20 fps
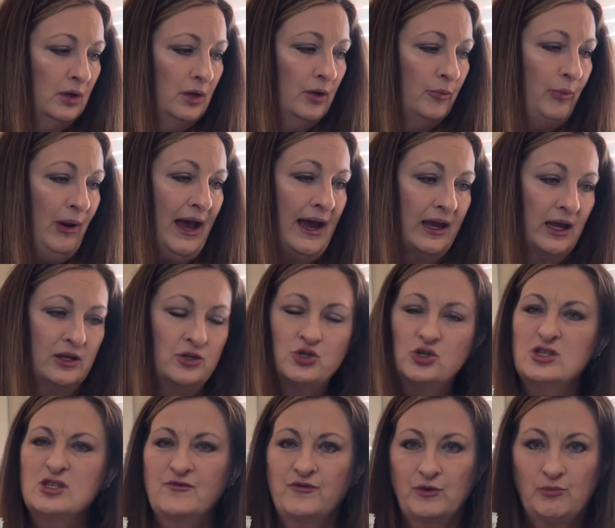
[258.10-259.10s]

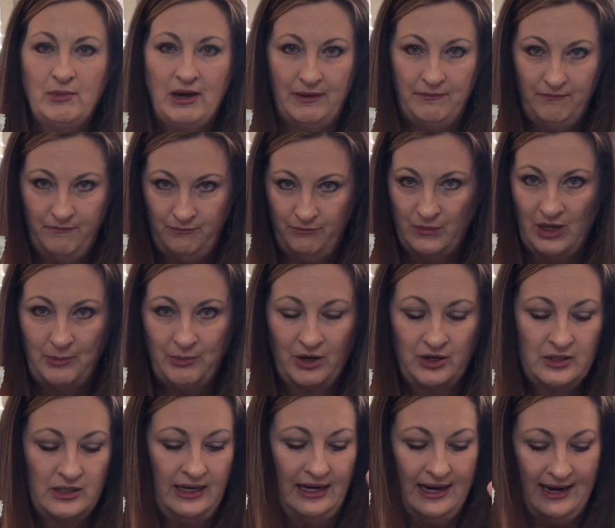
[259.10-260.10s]
packages for my
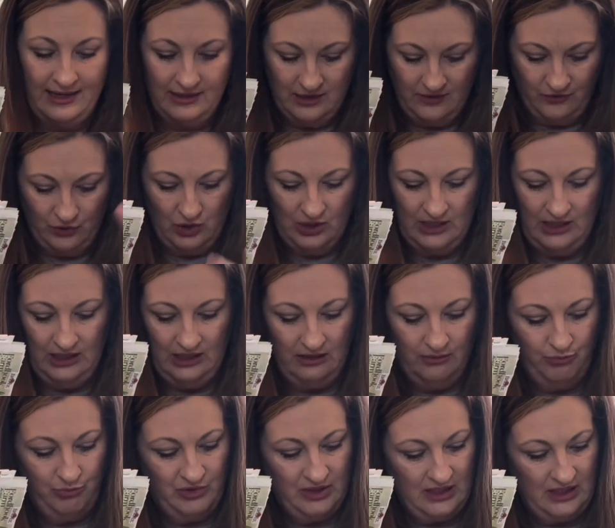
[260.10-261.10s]
birthday. I asked for
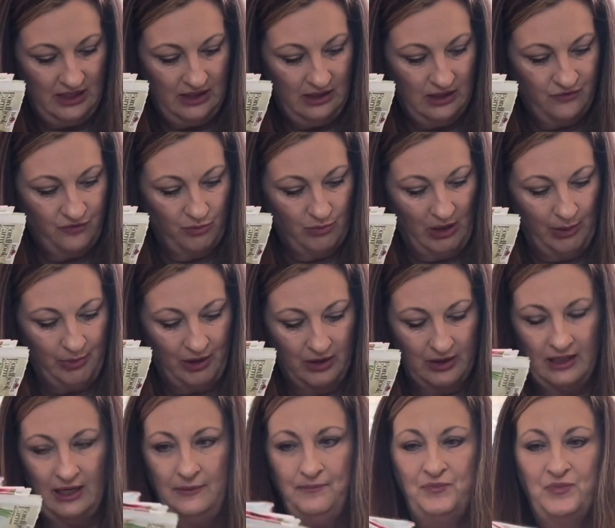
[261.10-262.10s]
seeds for my
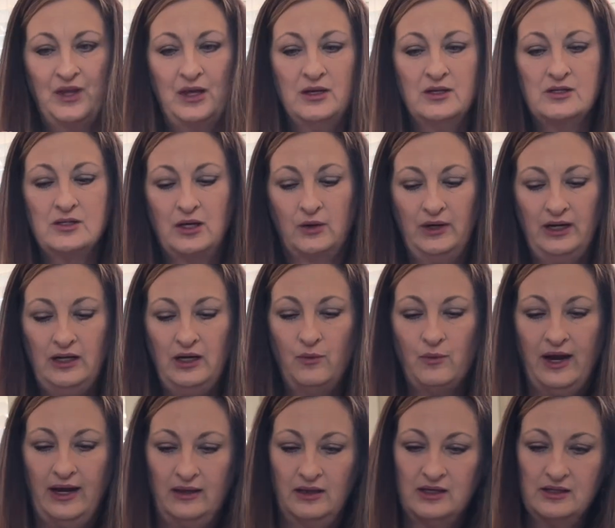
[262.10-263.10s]
birthday. So
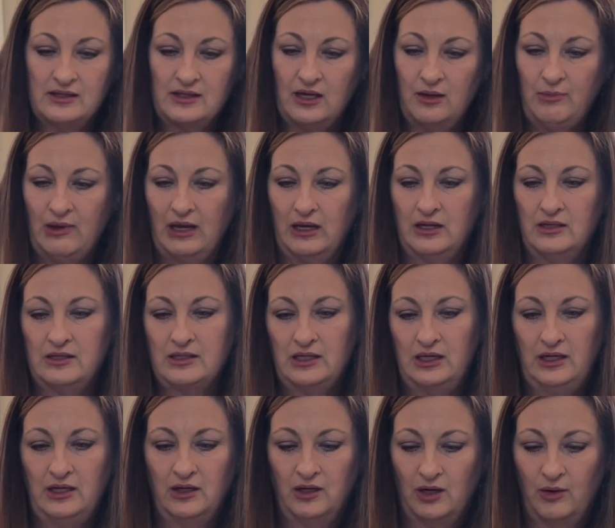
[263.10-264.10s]
anyway, let's get back into
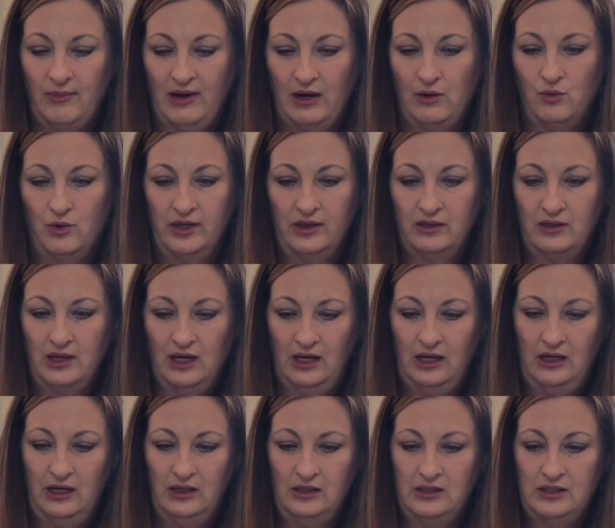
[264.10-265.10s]
here about what
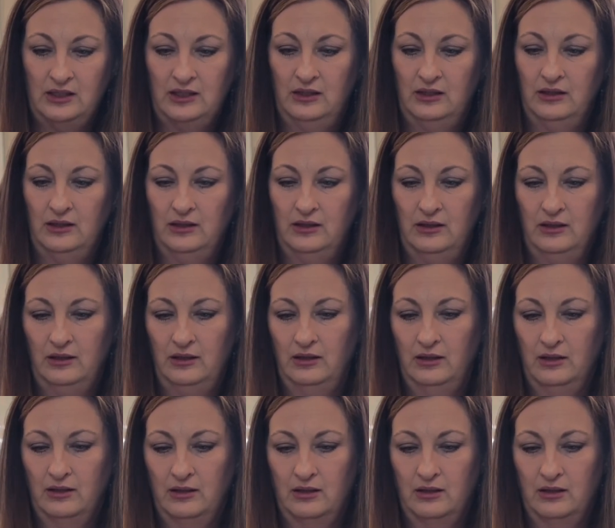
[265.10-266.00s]
they did.